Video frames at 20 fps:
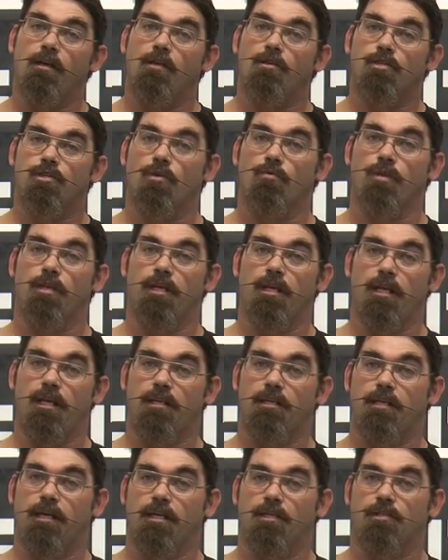so that it
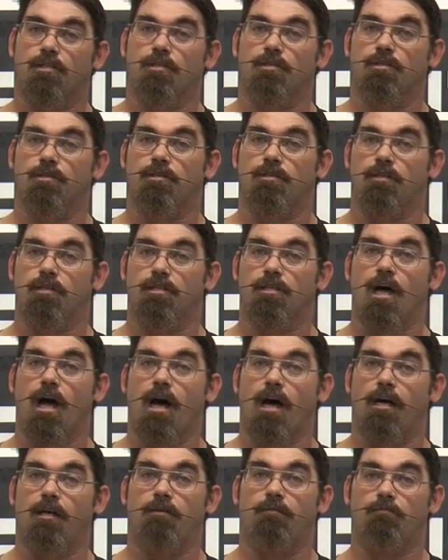indexes the
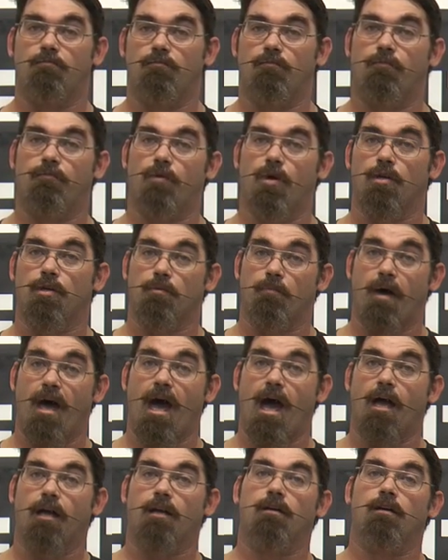side front to
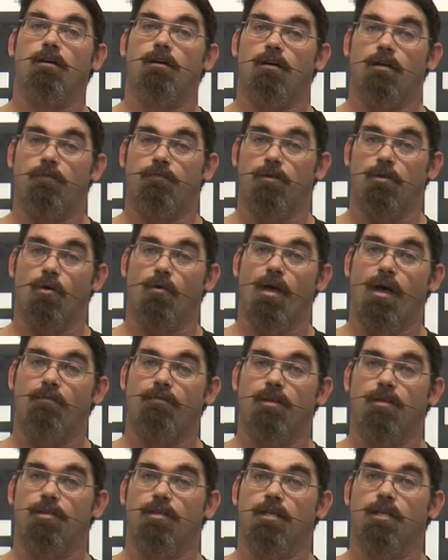back. If you don't
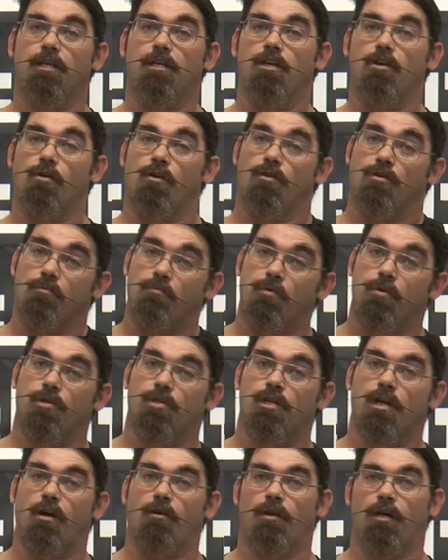have anything in here and you
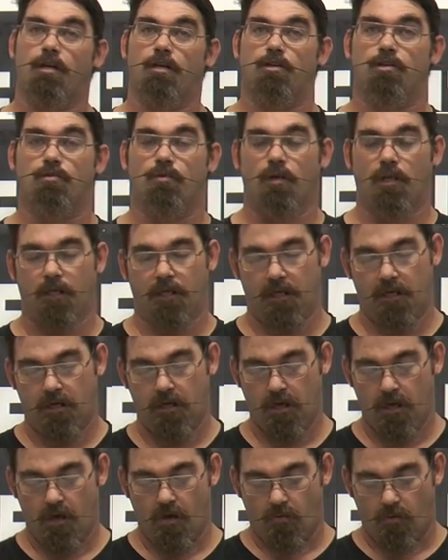push down on it, drilling it,
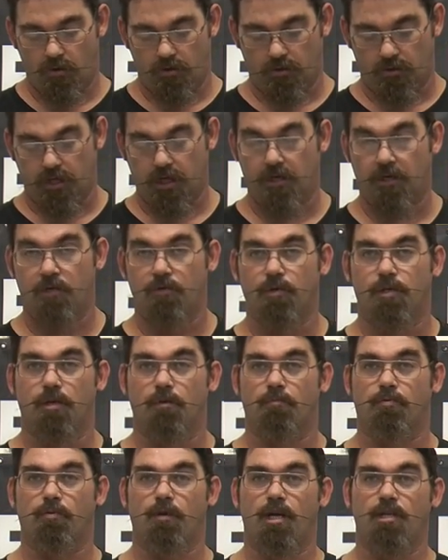what you'll tend to do is
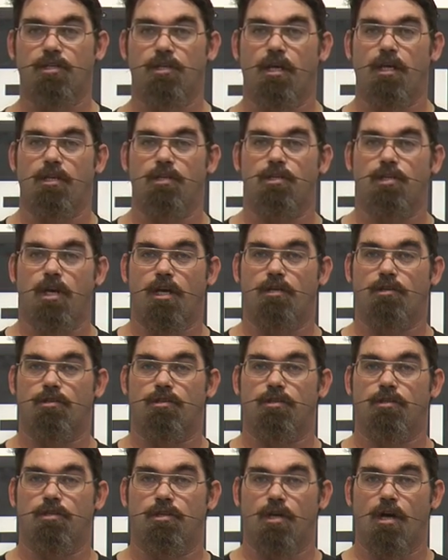compress it and
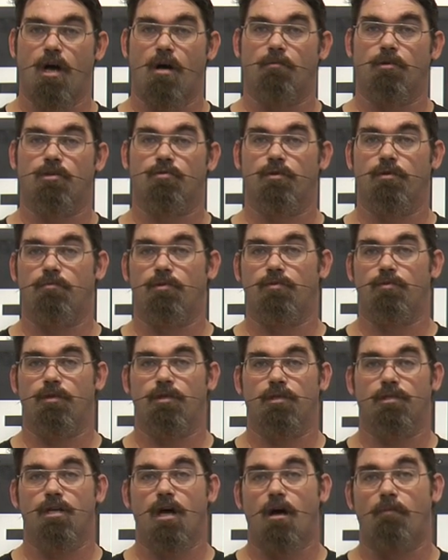change the geometry between
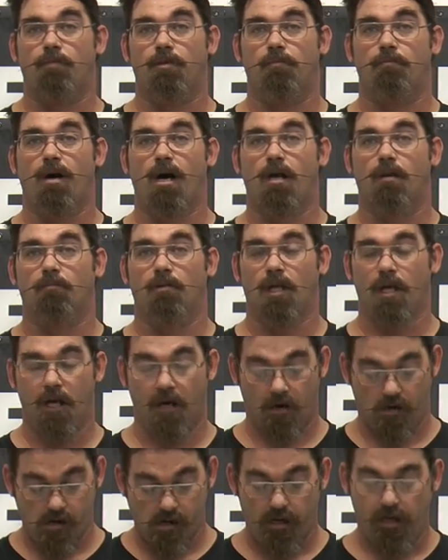the top and the bottom
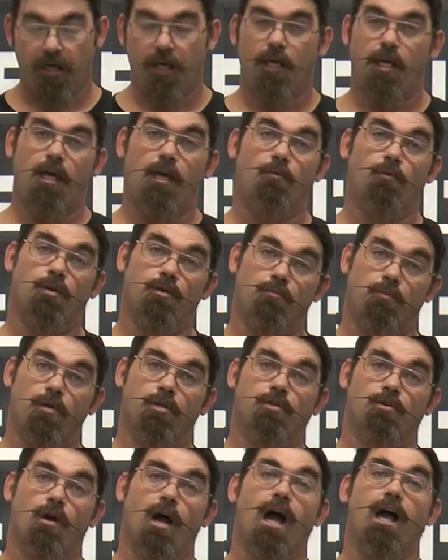layer. And when you
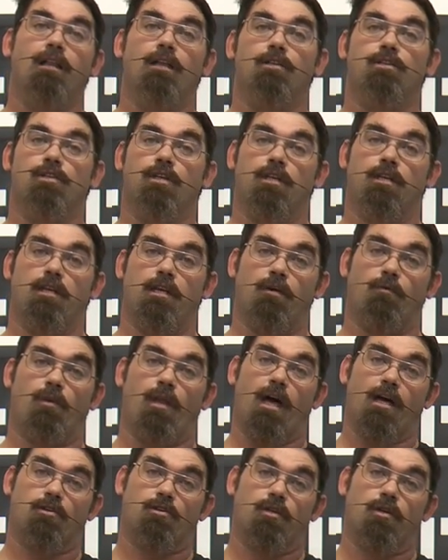put your eyelets in it, it
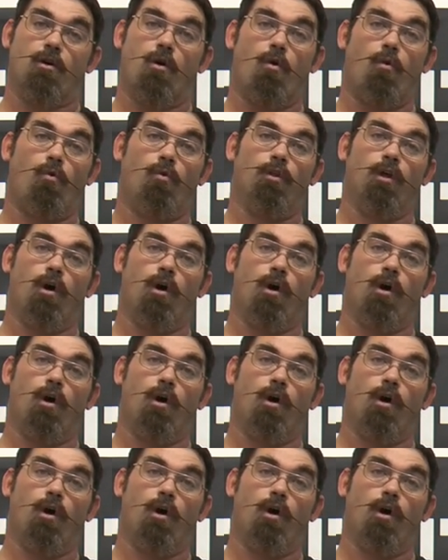will actually hold